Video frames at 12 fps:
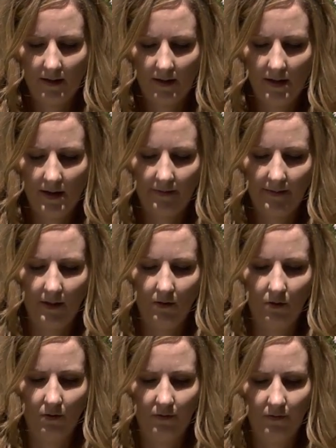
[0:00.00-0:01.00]
cut that
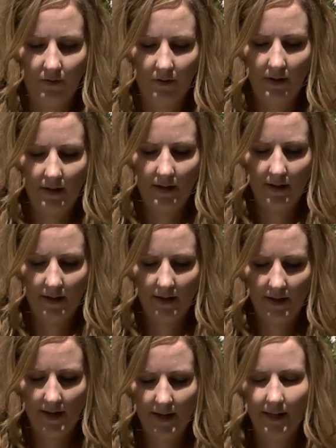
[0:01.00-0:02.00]
off
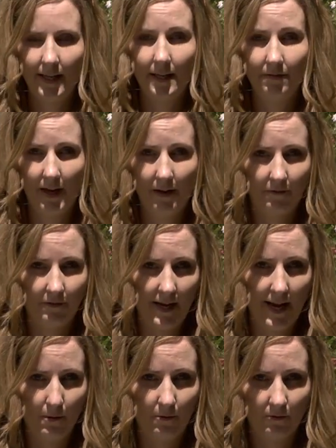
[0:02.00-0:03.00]
and leave that for an
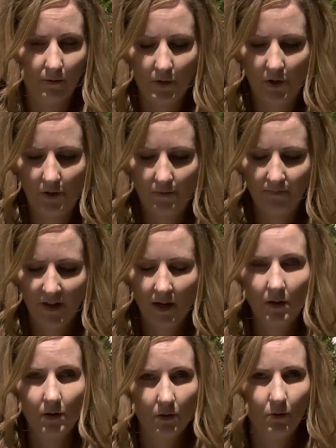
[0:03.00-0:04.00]
hour or two.
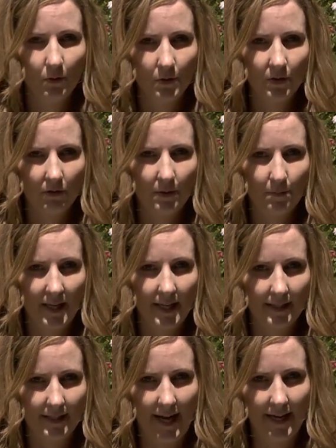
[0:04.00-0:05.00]
You can also
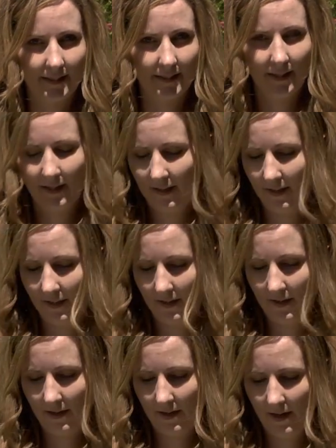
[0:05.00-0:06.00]
repeat that.
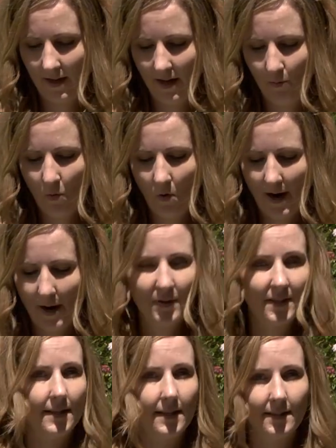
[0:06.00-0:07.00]
And what
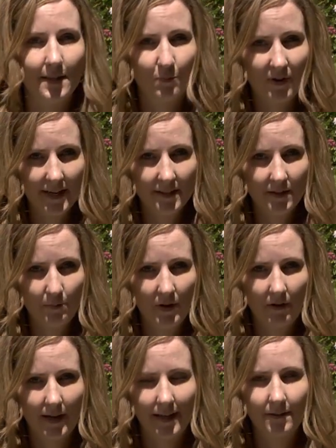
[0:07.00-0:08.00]
happens is the bread and the
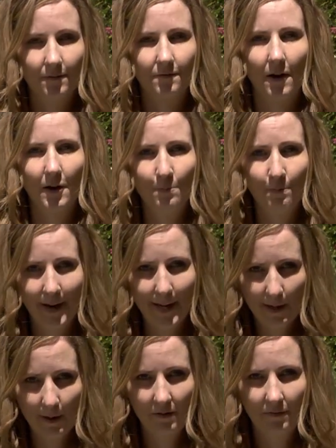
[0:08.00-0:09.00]
milk has a very
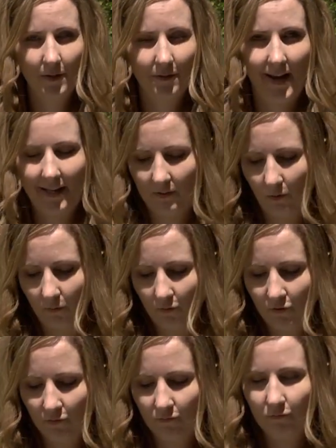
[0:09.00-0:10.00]
powerful effect on
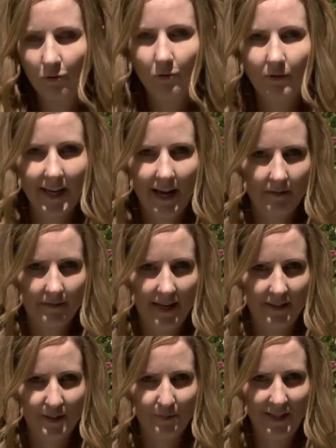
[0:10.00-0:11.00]
drawing out
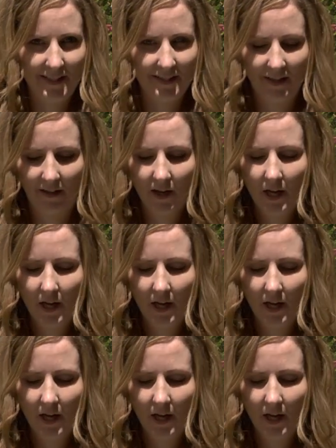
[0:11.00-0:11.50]
that splinter,